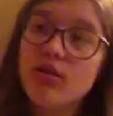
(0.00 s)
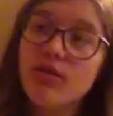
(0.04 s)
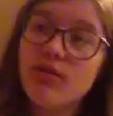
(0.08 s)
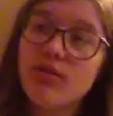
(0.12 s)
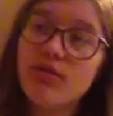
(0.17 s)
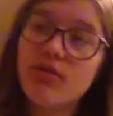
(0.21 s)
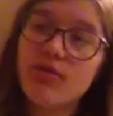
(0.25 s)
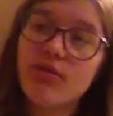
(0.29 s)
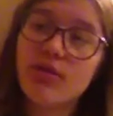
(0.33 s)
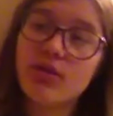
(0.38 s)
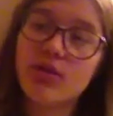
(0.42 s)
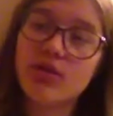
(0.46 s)

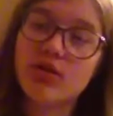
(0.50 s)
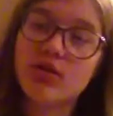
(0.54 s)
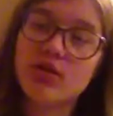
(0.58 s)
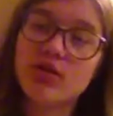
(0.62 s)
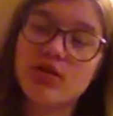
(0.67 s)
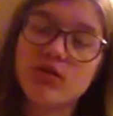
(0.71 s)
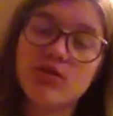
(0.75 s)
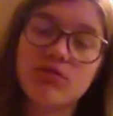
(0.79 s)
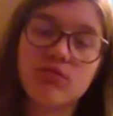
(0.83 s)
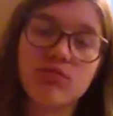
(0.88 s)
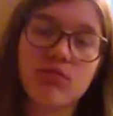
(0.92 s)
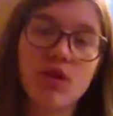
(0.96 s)

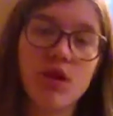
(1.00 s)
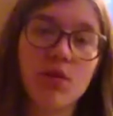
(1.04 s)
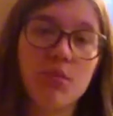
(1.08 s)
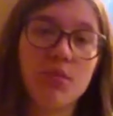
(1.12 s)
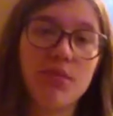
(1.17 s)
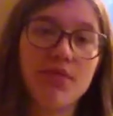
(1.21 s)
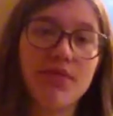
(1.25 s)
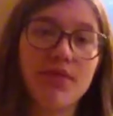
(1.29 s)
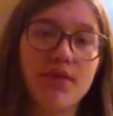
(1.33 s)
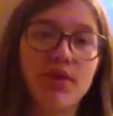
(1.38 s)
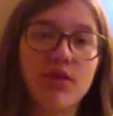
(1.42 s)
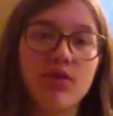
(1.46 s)
first couple
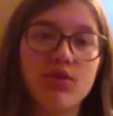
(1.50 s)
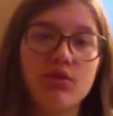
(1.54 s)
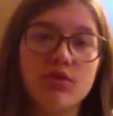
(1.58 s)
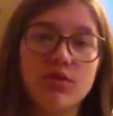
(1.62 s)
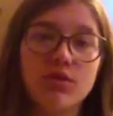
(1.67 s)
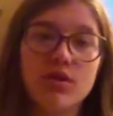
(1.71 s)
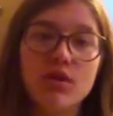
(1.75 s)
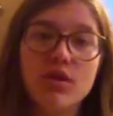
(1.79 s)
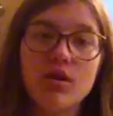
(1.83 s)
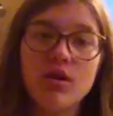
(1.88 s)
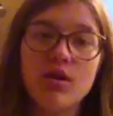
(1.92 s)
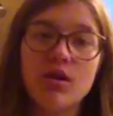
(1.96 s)
fingers.
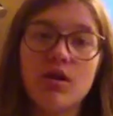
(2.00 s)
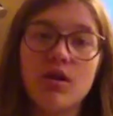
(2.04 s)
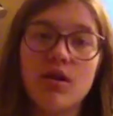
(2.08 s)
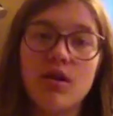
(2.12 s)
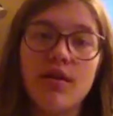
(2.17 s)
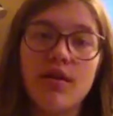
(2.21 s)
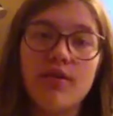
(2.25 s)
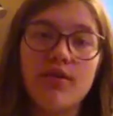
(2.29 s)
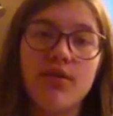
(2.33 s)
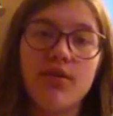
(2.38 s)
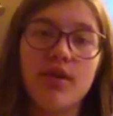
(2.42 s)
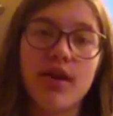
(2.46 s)

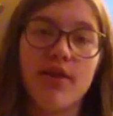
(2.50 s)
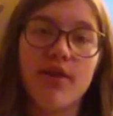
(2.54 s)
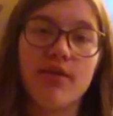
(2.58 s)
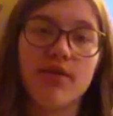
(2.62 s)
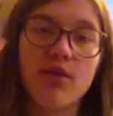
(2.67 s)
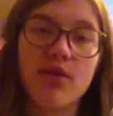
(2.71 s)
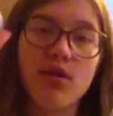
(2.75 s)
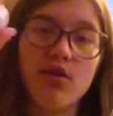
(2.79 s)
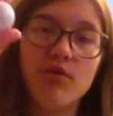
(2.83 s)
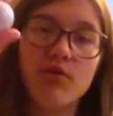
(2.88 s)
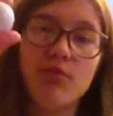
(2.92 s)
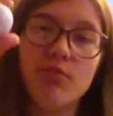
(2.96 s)
If you have
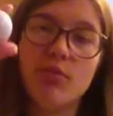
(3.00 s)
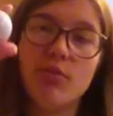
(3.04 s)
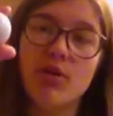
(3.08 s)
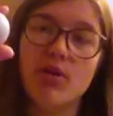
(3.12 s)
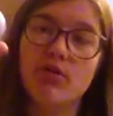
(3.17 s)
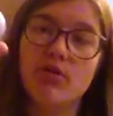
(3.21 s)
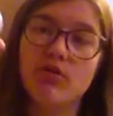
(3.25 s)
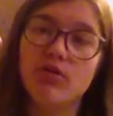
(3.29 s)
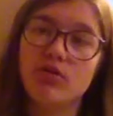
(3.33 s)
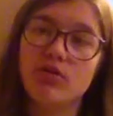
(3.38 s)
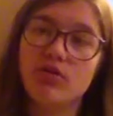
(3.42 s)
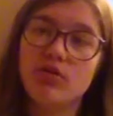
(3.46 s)
golf
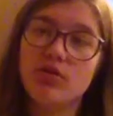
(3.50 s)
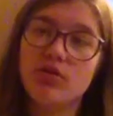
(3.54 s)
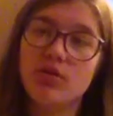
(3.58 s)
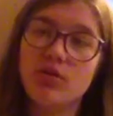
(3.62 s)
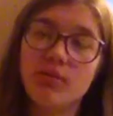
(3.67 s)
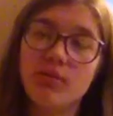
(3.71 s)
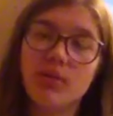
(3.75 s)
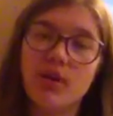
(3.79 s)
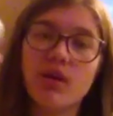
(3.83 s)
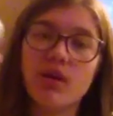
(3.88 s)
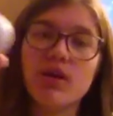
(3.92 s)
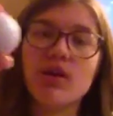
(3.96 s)
balls or
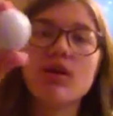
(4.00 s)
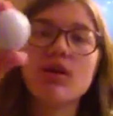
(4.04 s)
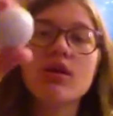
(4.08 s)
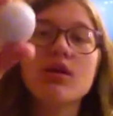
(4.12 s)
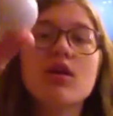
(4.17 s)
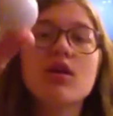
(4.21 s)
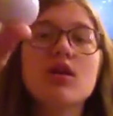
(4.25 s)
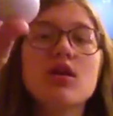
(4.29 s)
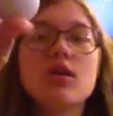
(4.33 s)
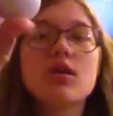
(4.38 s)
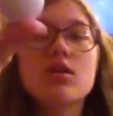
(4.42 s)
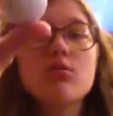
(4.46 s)
something
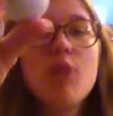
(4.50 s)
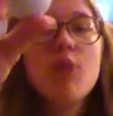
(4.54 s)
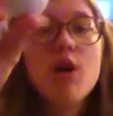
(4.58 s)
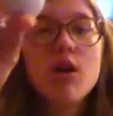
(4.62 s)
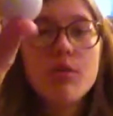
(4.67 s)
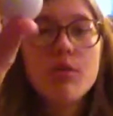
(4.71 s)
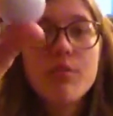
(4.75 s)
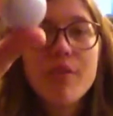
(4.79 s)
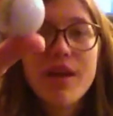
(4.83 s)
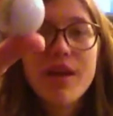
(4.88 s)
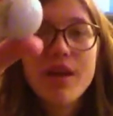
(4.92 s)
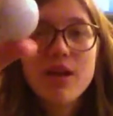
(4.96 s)
small and
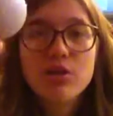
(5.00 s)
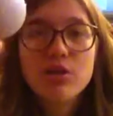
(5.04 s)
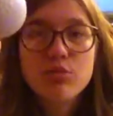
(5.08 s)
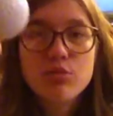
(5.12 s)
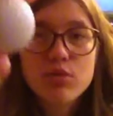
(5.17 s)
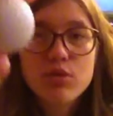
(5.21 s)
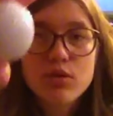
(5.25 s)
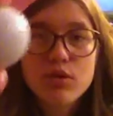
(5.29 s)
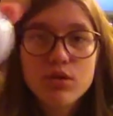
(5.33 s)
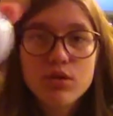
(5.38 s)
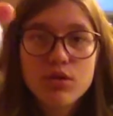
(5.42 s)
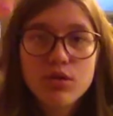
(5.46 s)

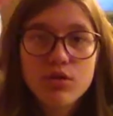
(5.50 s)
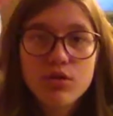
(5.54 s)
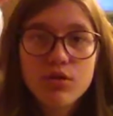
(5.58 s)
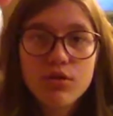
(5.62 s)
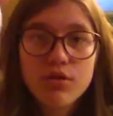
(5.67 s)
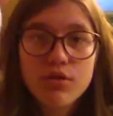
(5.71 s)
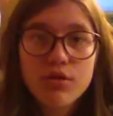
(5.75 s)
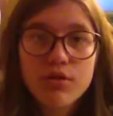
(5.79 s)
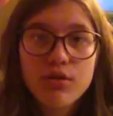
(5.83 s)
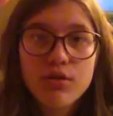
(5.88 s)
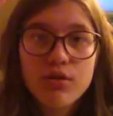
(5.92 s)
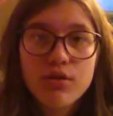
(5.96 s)
manageable, it's your
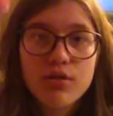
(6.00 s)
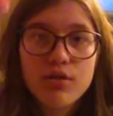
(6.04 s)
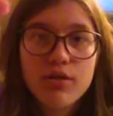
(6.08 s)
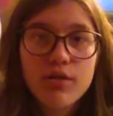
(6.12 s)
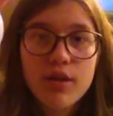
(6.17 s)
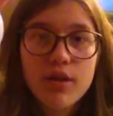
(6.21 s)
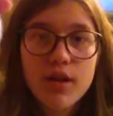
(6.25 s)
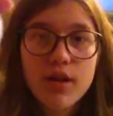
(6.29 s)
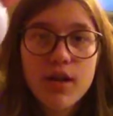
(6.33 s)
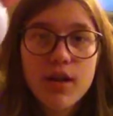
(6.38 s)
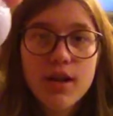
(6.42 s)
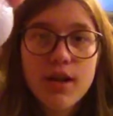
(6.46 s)

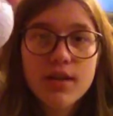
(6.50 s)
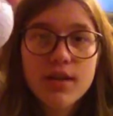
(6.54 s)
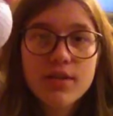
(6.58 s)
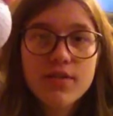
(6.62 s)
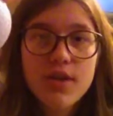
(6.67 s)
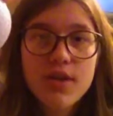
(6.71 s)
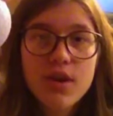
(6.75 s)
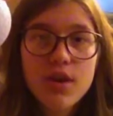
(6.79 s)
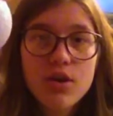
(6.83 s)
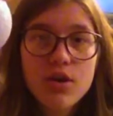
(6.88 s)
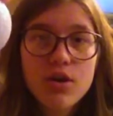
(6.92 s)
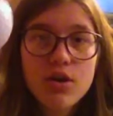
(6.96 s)
index
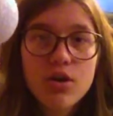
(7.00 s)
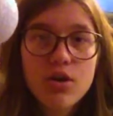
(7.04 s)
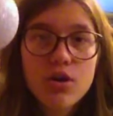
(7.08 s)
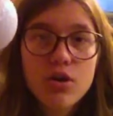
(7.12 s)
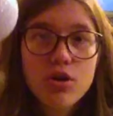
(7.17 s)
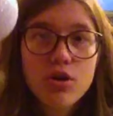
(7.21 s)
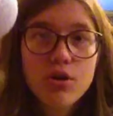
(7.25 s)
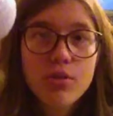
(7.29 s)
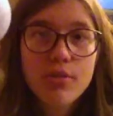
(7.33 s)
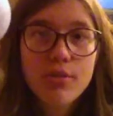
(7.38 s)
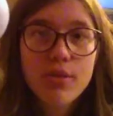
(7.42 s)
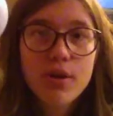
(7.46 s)
finger,
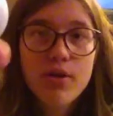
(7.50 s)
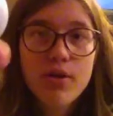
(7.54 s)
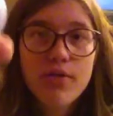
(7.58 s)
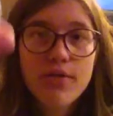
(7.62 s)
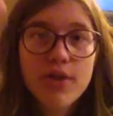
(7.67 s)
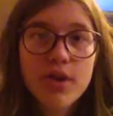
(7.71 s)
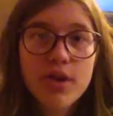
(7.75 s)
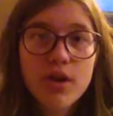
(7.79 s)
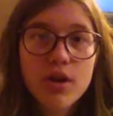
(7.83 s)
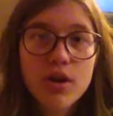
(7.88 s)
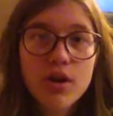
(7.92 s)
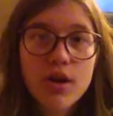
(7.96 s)
your middle
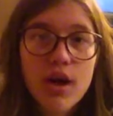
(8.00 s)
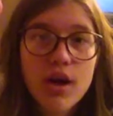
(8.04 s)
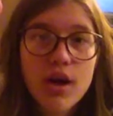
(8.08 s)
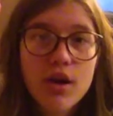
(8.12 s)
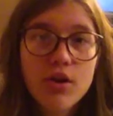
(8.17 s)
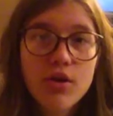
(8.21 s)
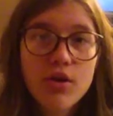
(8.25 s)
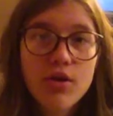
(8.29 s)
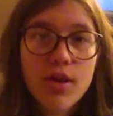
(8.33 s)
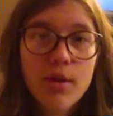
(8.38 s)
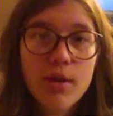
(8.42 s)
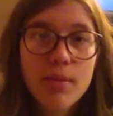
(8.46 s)
finger, and your
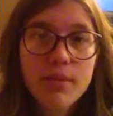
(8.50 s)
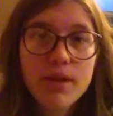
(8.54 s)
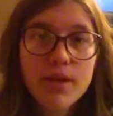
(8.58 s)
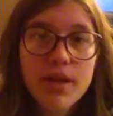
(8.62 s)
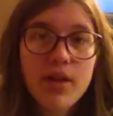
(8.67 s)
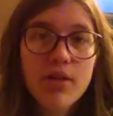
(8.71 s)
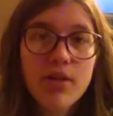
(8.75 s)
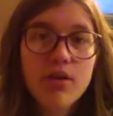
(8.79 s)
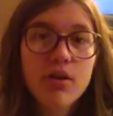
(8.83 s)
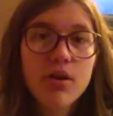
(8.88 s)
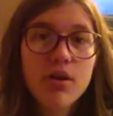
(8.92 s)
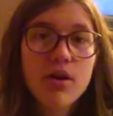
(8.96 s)
thumb
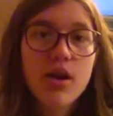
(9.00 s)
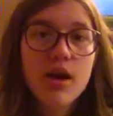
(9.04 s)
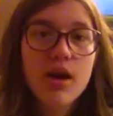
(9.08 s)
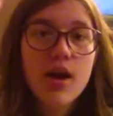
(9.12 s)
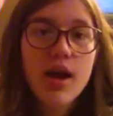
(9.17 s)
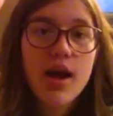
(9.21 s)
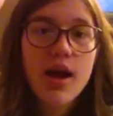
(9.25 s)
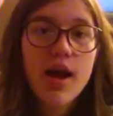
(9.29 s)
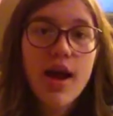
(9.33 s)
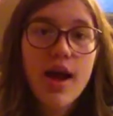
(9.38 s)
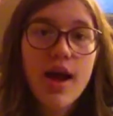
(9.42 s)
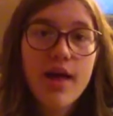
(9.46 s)
together.
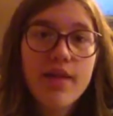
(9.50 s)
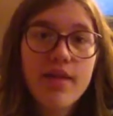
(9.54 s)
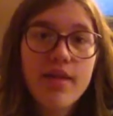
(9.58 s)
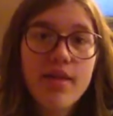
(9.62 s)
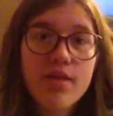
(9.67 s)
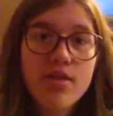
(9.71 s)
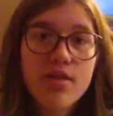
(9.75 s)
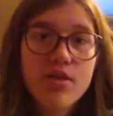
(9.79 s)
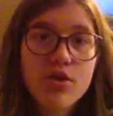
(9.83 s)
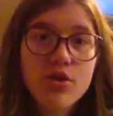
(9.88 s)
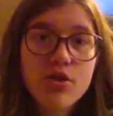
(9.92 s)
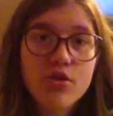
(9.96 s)
And
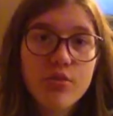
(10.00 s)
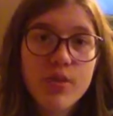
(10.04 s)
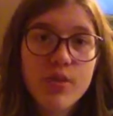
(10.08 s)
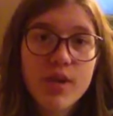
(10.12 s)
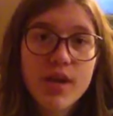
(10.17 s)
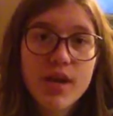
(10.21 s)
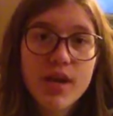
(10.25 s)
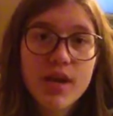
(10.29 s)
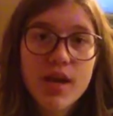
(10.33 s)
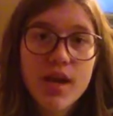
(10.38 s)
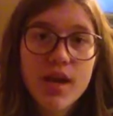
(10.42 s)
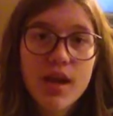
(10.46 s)
then your
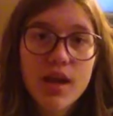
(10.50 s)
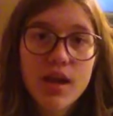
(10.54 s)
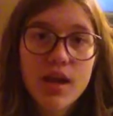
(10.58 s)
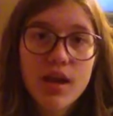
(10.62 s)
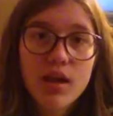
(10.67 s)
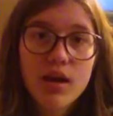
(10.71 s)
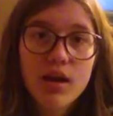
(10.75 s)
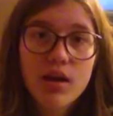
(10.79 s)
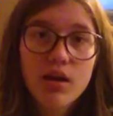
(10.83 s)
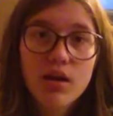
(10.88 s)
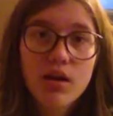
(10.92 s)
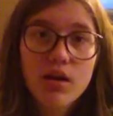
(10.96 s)
ring and,